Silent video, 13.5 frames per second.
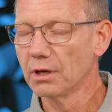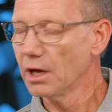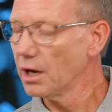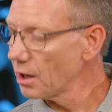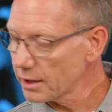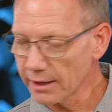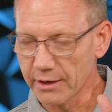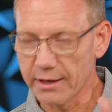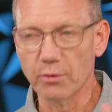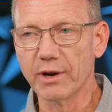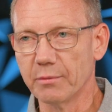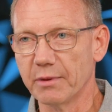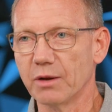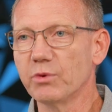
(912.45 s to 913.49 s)
Okay,
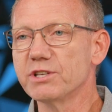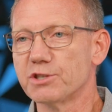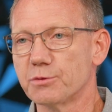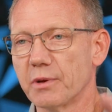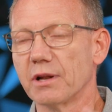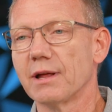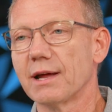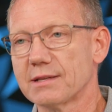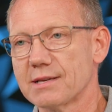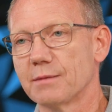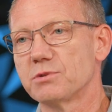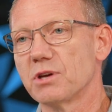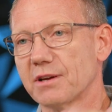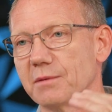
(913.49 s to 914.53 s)
wait a minute. We just spent a lot of
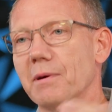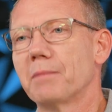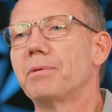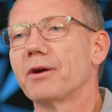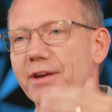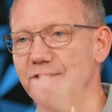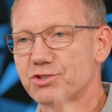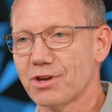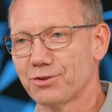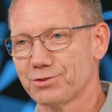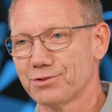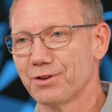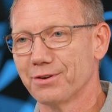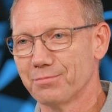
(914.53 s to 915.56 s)
time talking about bearing each
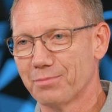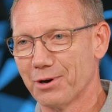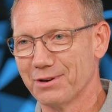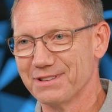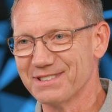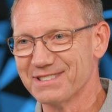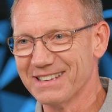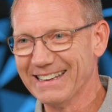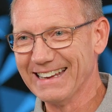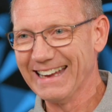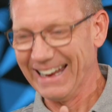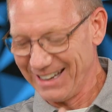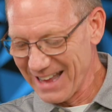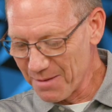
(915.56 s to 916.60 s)
other's burdens.
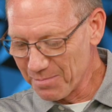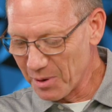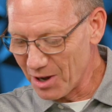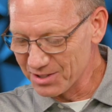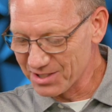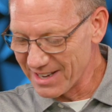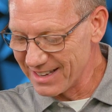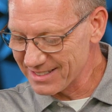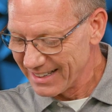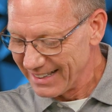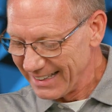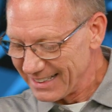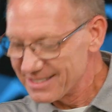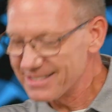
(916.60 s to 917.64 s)
And now Paul says,
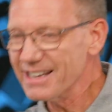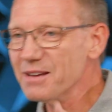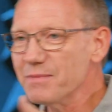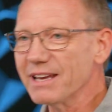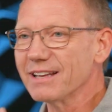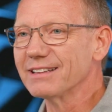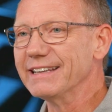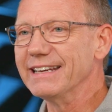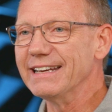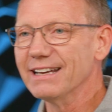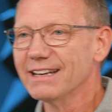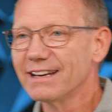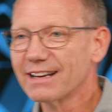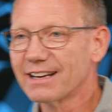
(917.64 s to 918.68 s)

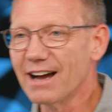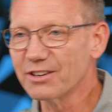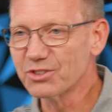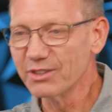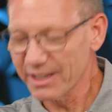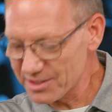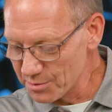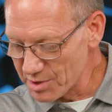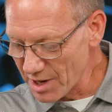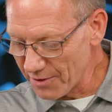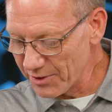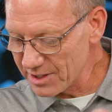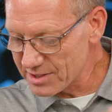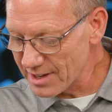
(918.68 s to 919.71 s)
seemingly contradicts
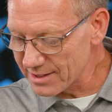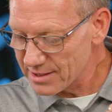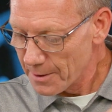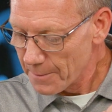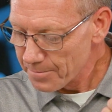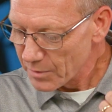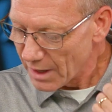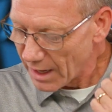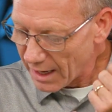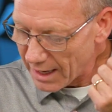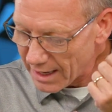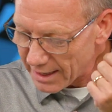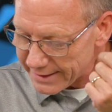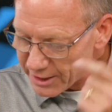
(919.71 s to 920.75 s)
himself, and he says,
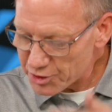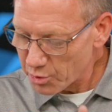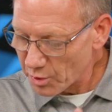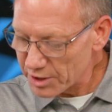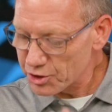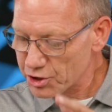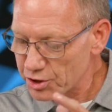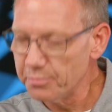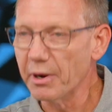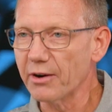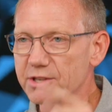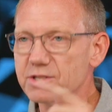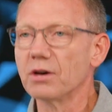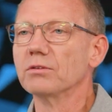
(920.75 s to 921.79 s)
each one should bear
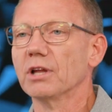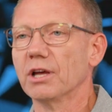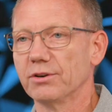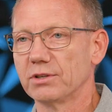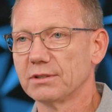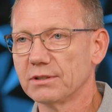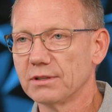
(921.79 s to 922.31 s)
his own load.